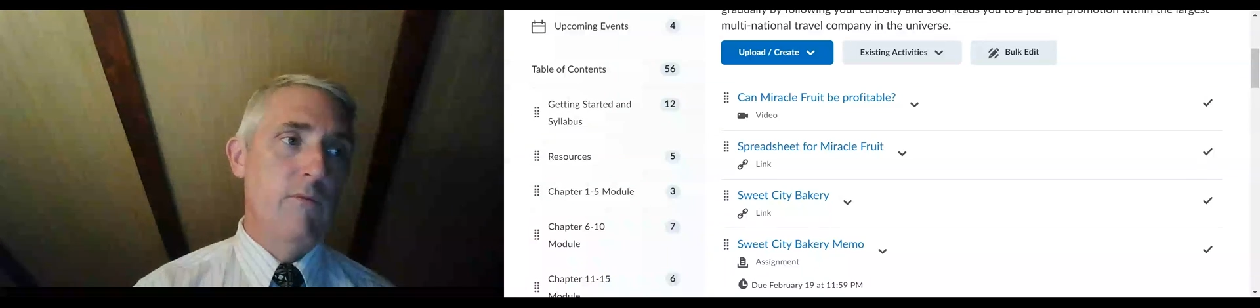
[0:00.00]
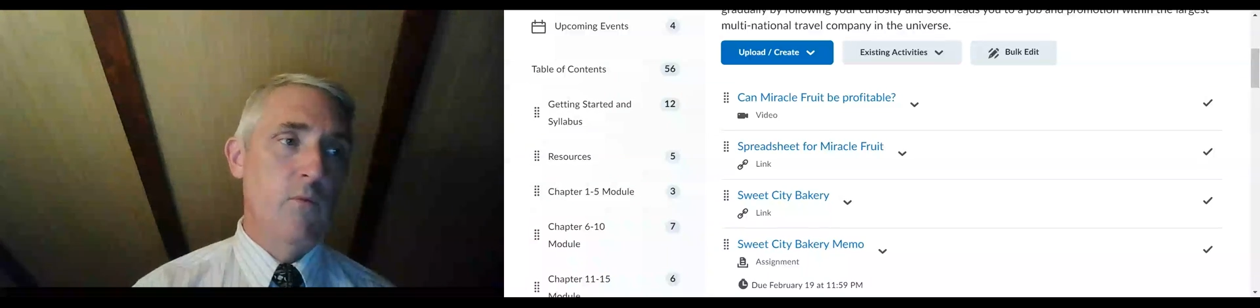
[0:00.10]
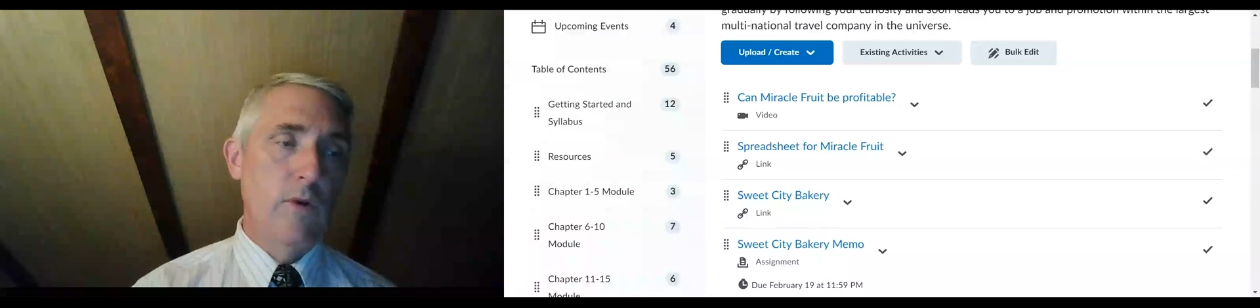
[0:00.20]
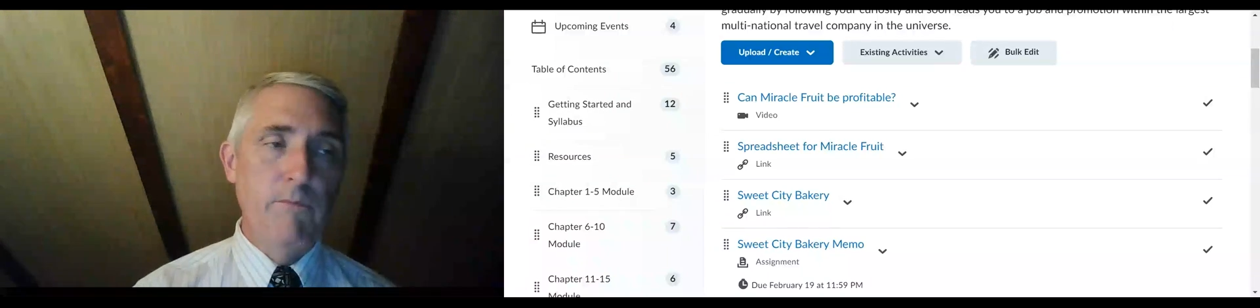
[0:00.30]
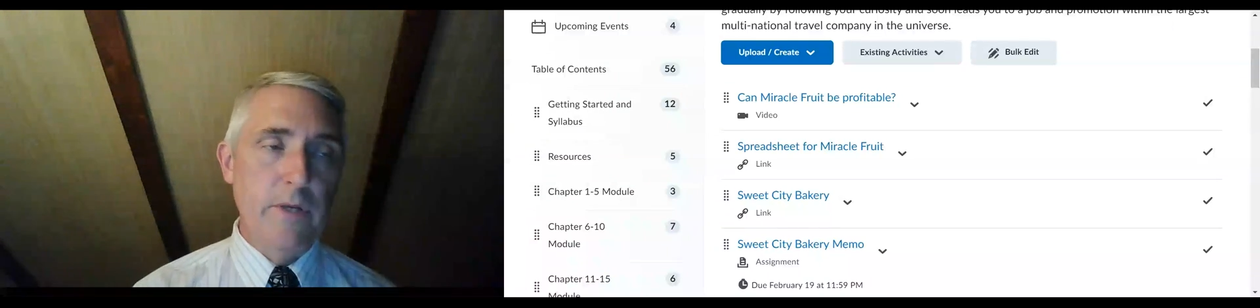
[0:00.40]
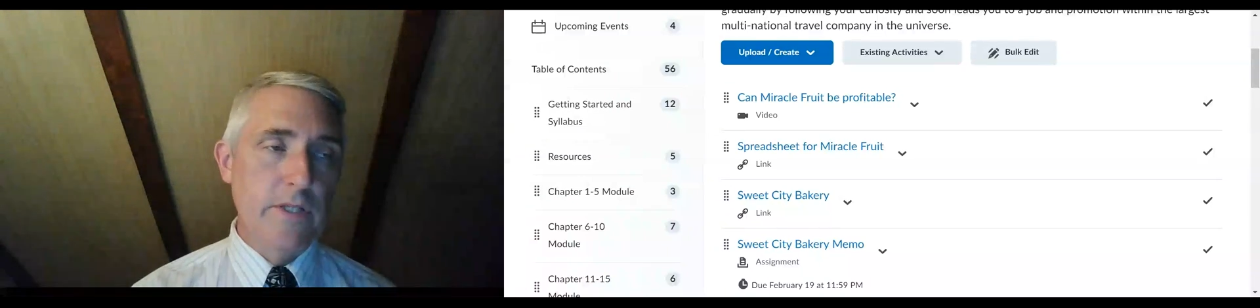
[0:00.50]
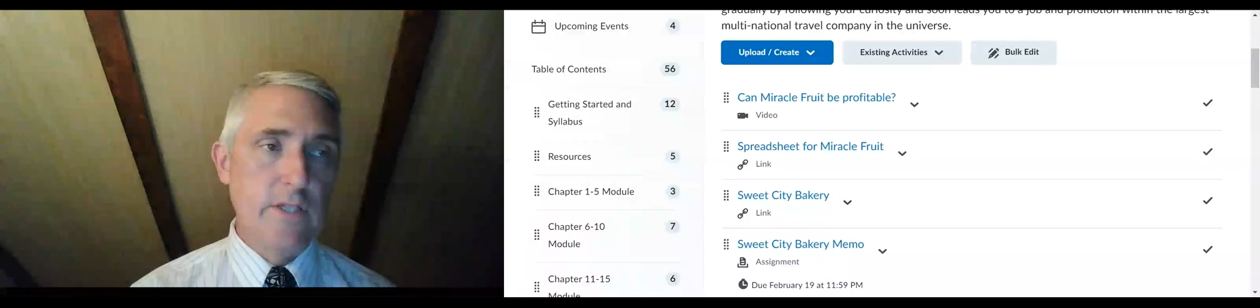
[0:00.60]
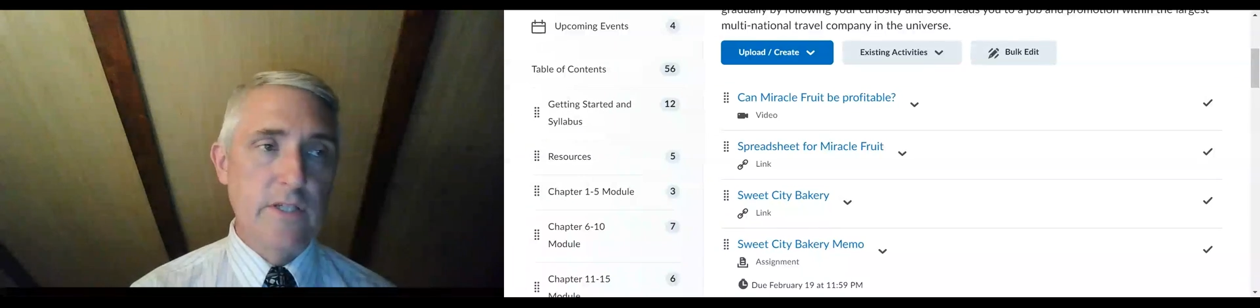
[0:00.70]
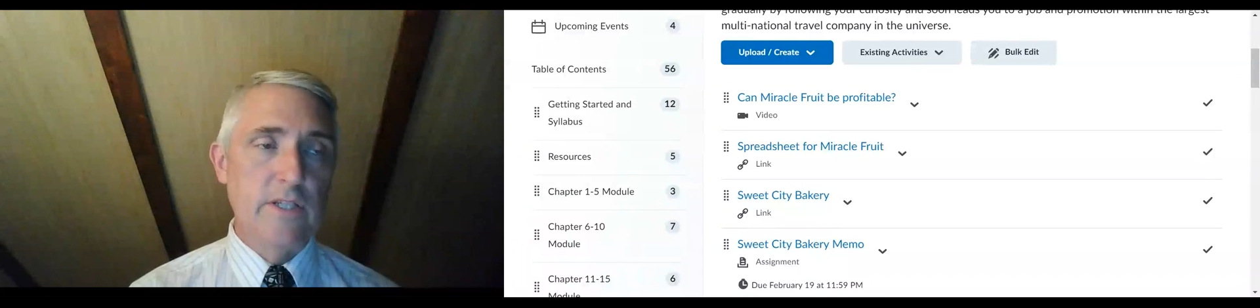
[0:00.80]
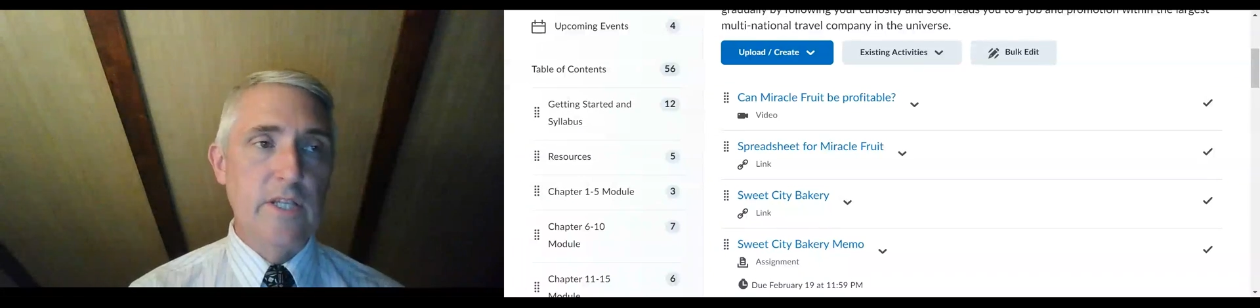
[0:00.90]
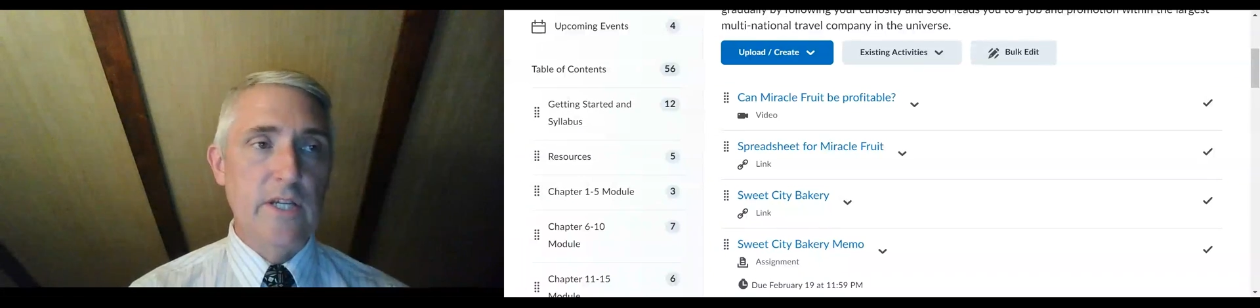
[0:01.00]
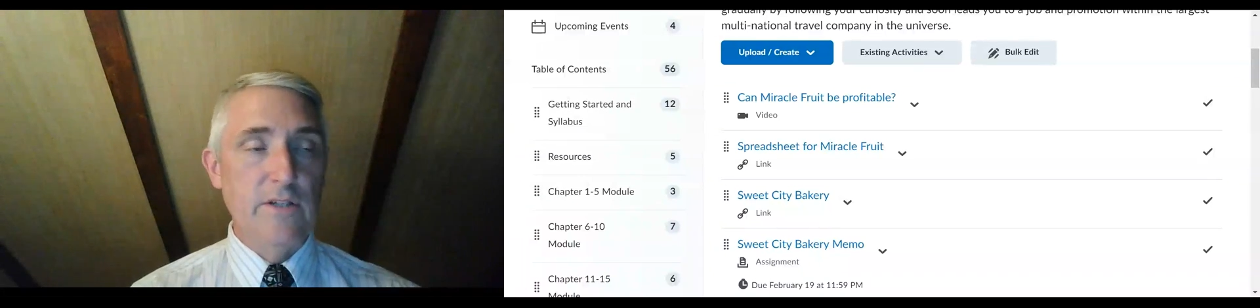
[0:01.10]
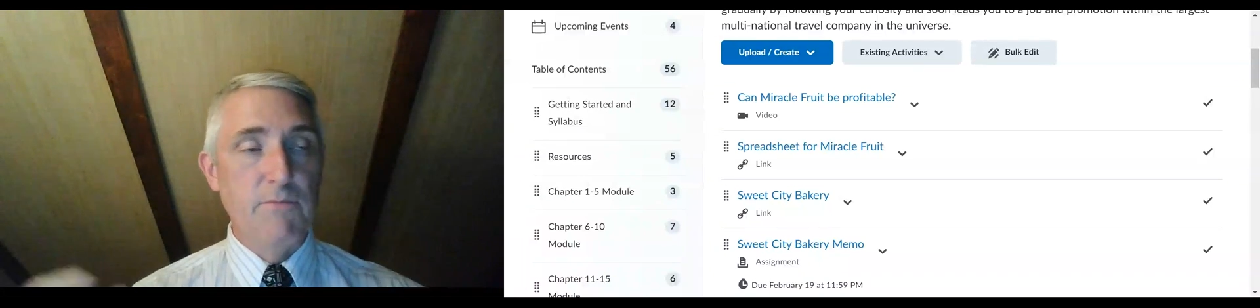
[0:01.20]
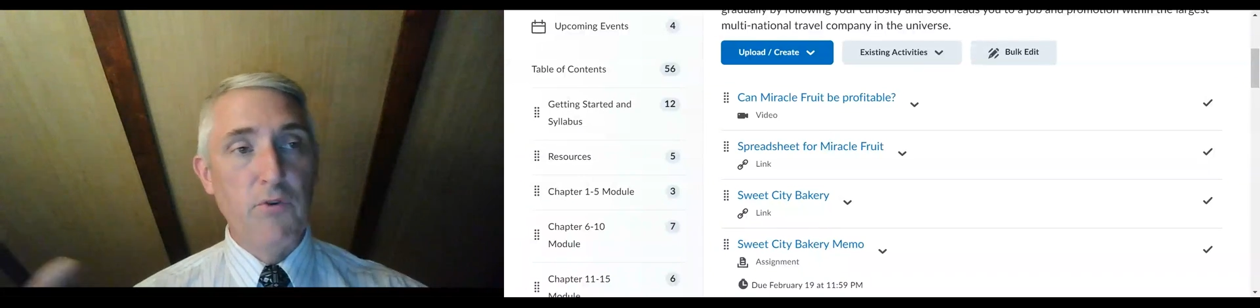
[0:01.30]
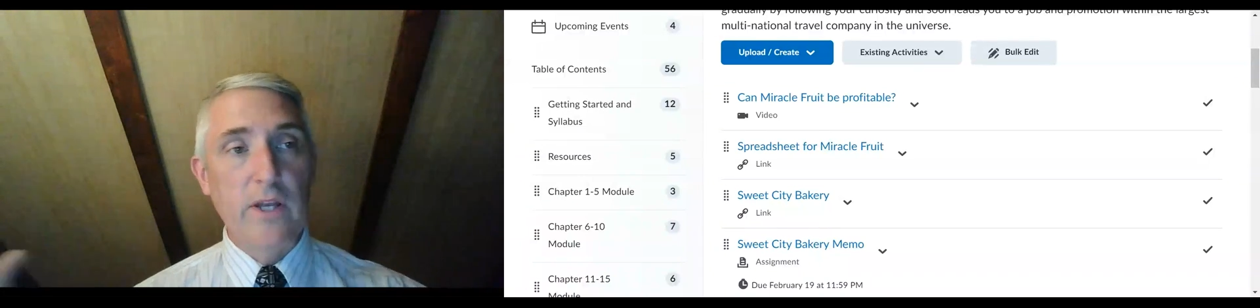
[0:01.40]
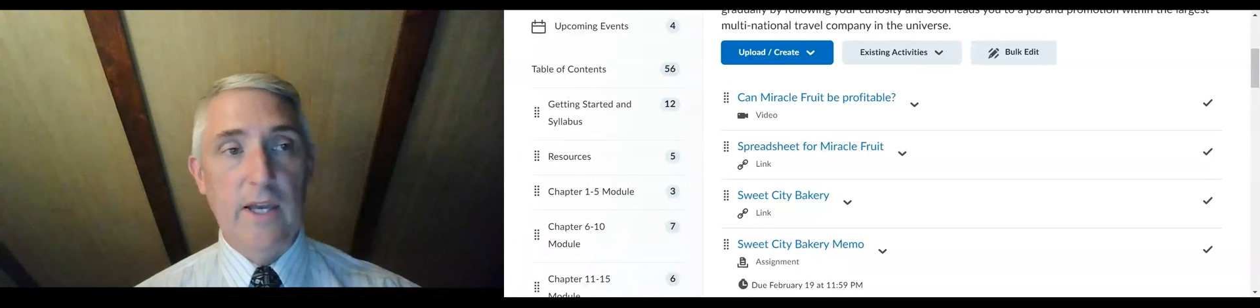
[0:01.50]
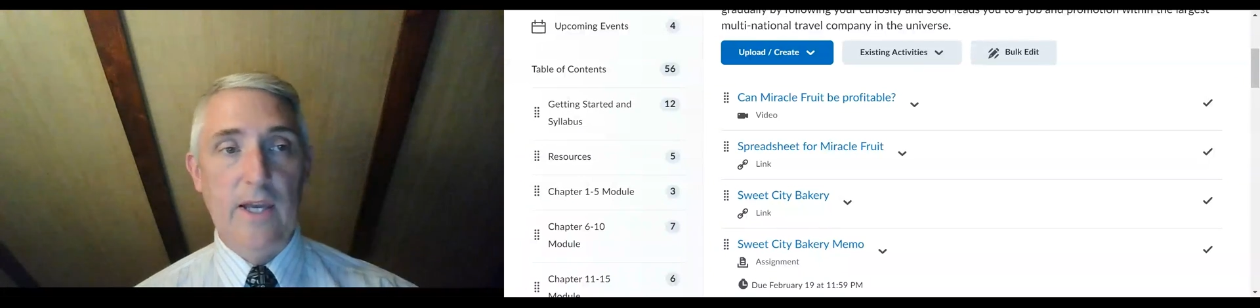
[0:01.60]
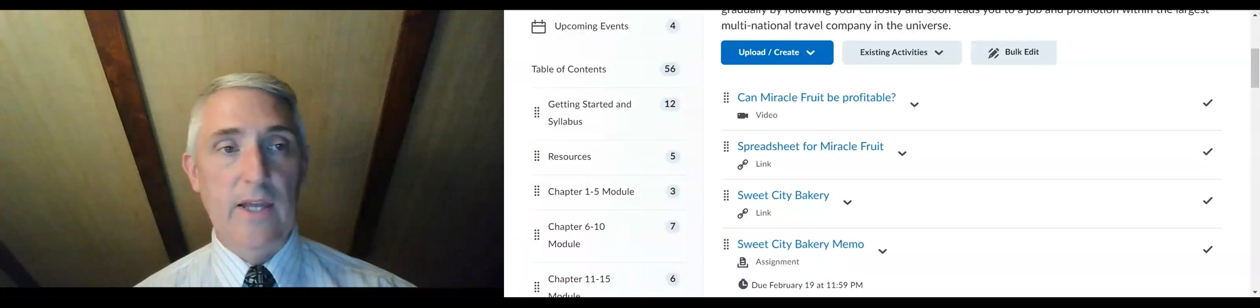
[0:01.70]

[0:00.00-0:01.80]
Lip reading: one business that is bringing